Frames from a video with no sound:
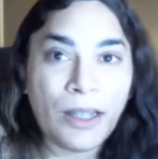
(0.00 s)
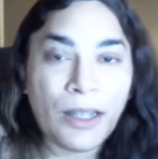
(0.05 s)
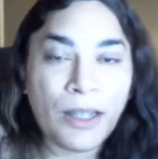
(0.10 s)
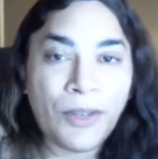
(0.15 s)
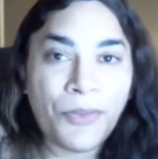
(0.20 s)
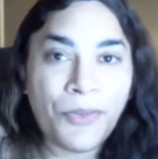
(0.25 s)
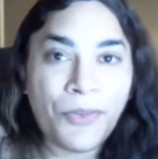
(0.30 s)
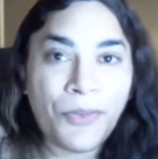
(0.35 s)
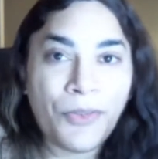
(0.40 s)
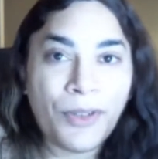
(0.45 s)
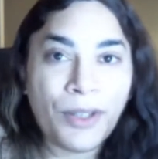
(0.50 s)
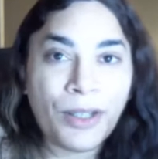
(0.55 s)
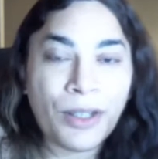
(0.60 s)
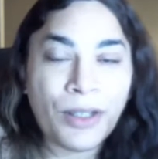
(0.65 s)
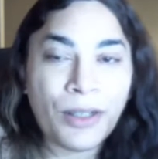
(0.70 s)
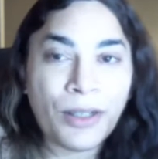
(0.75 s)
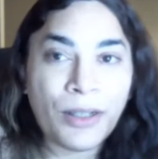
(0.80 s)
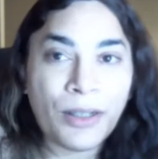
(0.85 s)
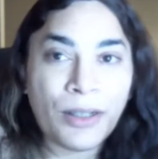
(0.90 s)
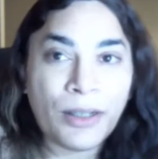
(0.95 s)
if
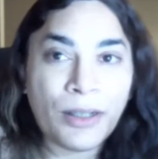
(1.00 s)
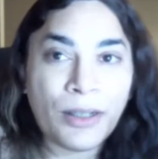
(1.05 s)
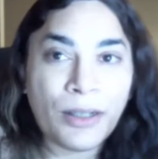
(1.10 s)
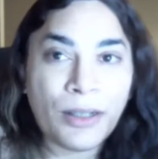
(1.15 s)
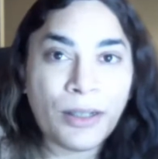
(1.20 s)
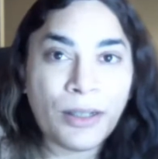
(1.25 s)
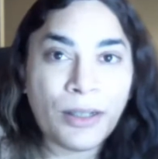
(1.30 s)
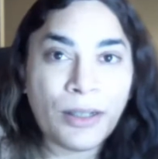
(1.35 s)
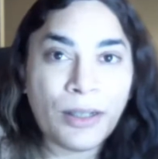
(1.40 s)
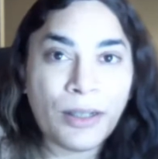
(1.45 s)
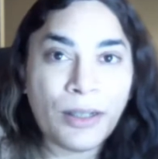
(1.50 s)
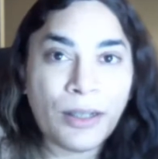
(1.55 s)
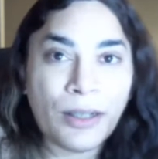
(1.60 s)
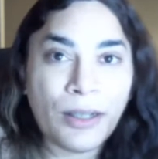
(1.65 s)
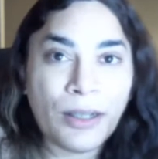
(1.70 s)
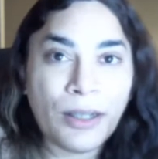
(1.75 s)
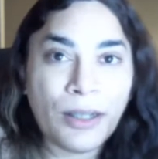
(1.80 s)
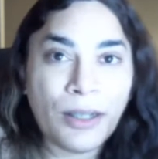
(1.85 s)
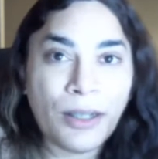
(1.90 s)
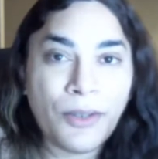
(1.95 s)

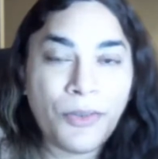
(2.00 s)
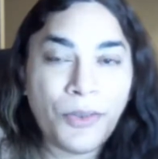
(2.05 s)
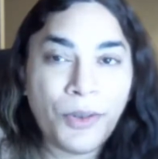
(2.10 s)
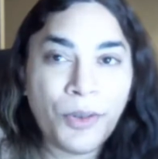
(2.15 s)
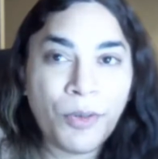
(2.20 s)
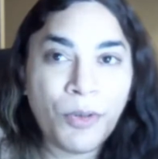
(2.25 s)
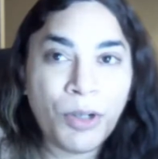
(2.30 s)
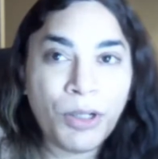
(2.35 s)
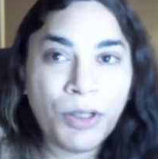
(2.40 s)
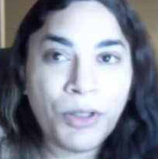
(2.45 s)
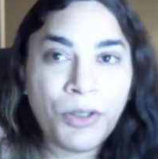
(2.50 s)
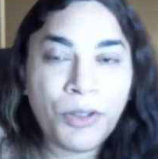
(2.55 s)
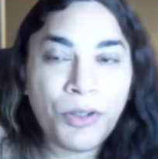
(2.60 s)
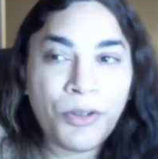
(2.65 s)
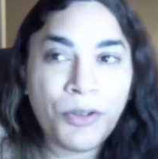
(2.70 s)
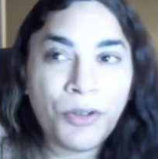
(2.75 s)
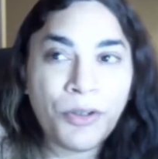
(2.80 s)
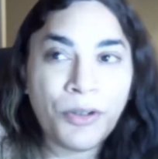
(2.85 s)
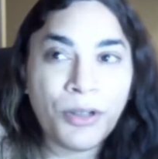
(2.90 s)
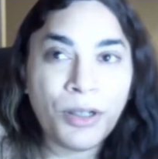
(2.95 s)
you want
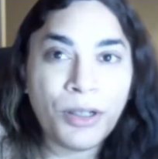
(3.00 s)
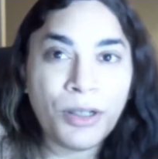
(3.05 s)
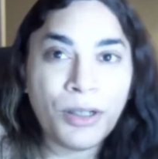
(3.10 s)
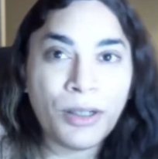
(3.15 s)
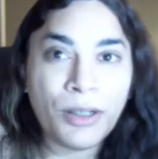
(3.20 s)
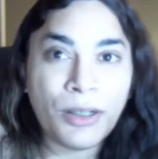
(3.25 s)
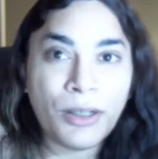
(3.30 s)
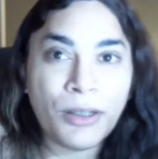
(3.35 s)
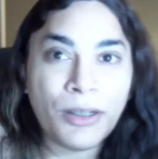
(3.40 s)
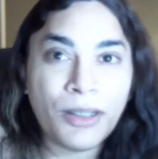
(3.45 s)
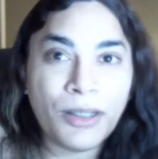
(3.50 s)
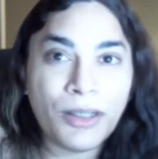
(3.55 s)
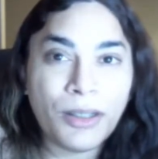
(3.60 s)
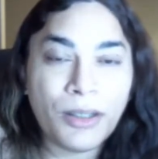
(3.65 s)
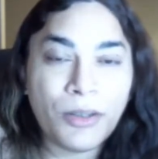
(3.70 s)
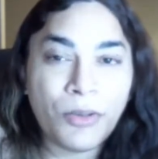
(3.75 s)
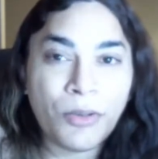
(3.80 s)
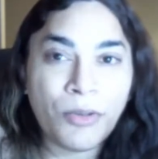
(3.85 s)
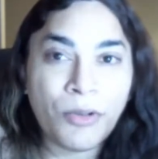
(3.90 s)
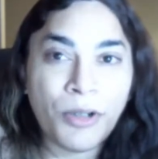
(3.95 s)
to
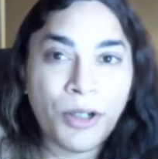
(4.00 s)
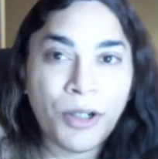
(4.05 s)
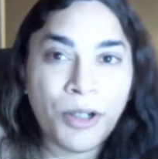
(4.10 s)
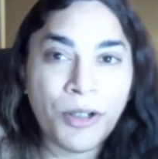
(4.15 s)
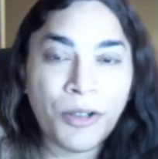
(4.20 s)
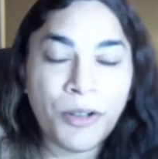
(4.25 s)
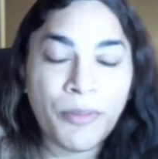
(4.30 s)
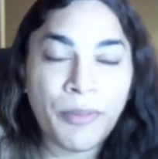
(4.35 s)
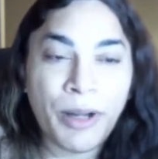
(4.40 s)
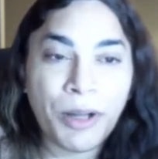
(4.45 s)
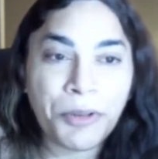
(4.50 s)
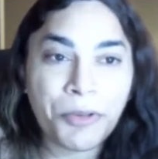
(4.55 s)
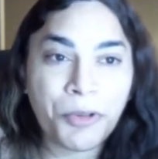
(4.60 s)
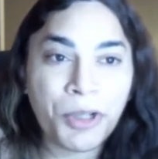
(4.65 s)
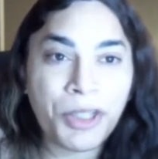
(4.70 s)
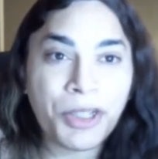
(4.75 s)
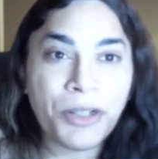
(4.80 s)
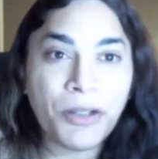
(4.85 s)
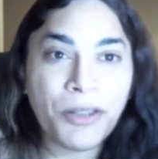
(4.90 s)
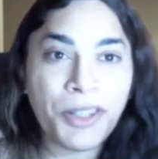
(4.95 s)
learn about
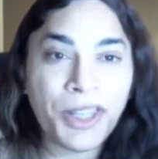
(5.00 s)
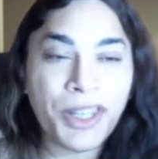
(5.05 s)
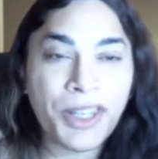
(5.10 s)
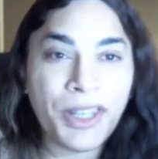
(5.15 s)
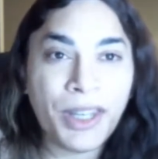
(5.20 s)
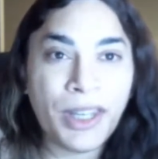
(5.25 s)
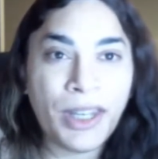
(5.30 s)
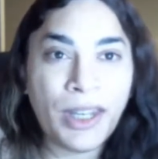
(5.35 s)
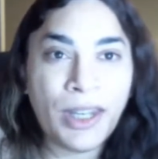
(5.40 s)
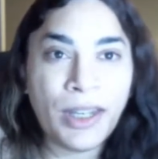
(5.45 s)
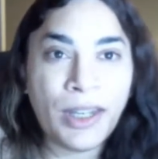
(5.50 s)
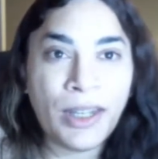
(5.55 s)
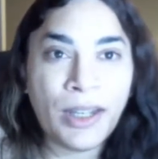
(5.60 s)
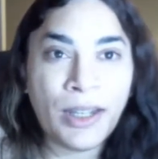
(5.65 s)
critical thinking